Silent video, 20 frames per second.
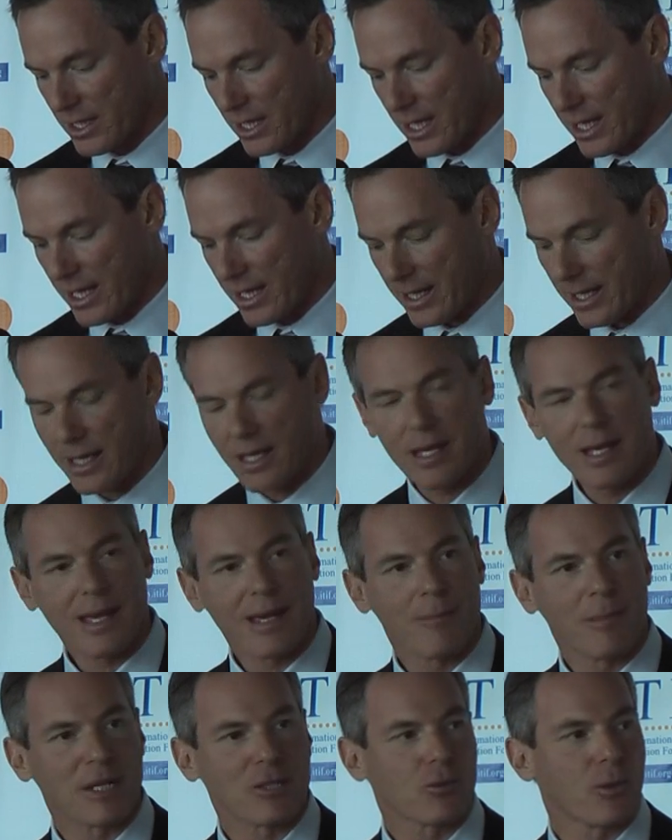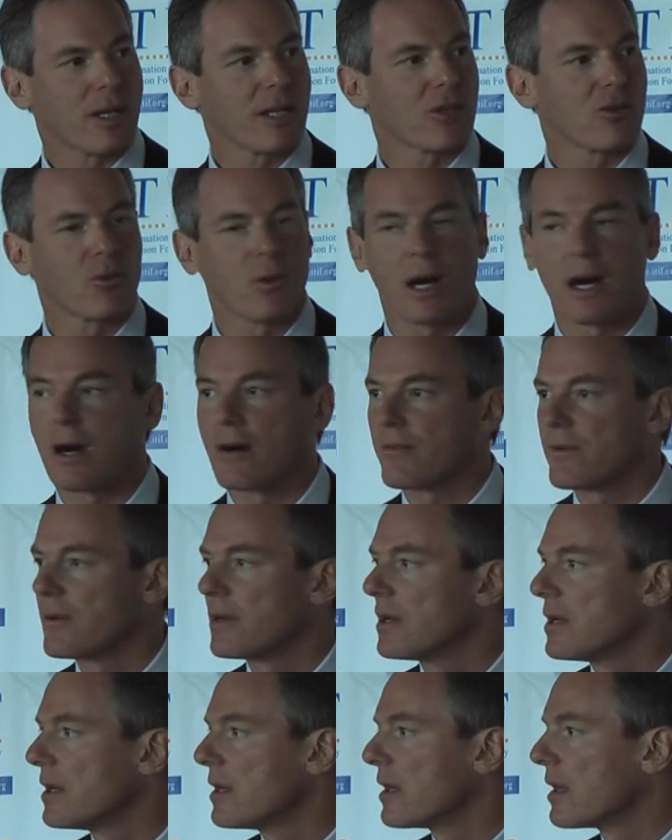By 2012,
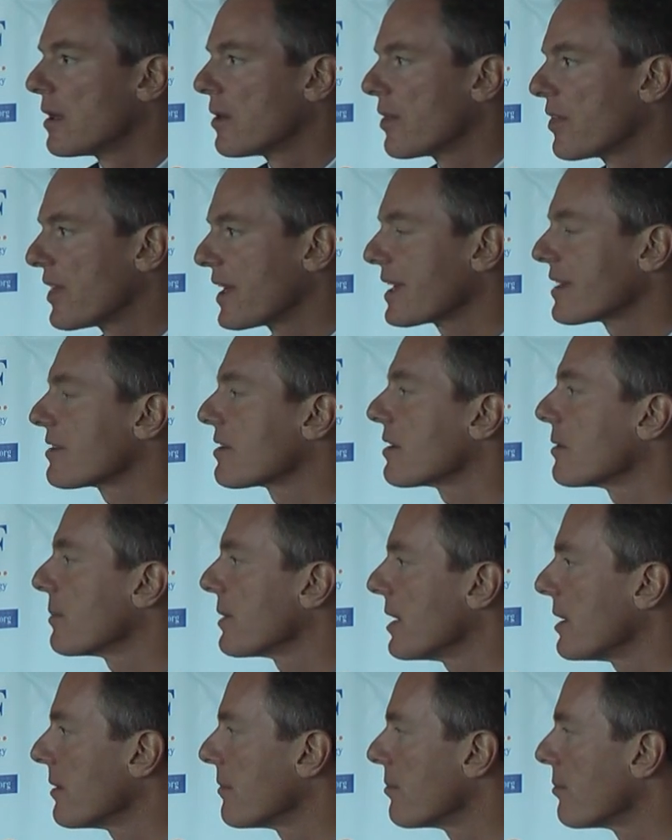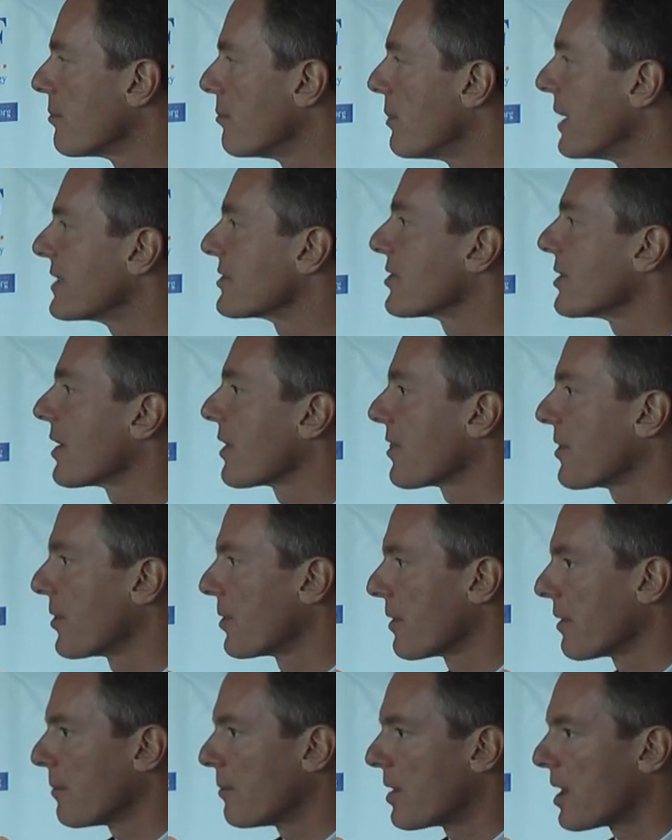I think it's going to be basically a
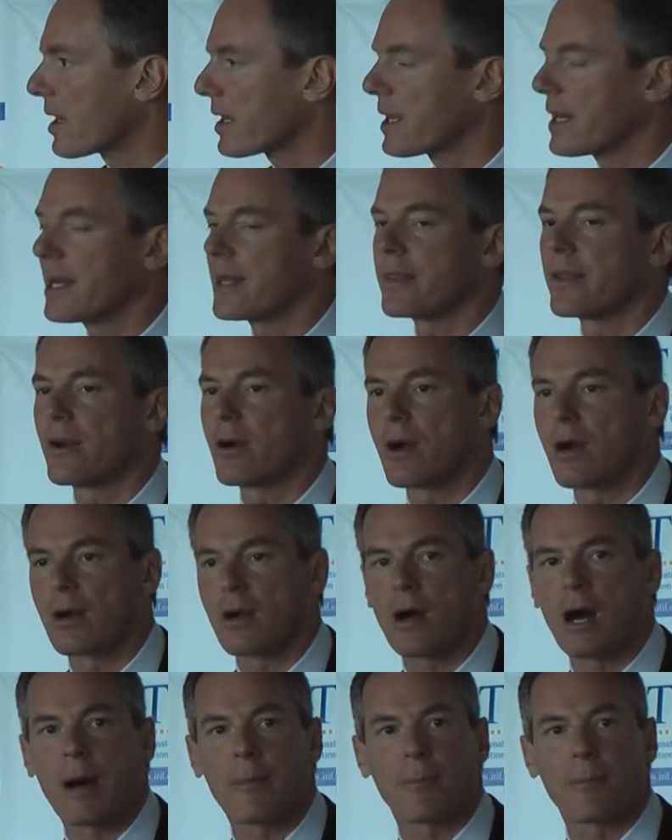third of the market, and there are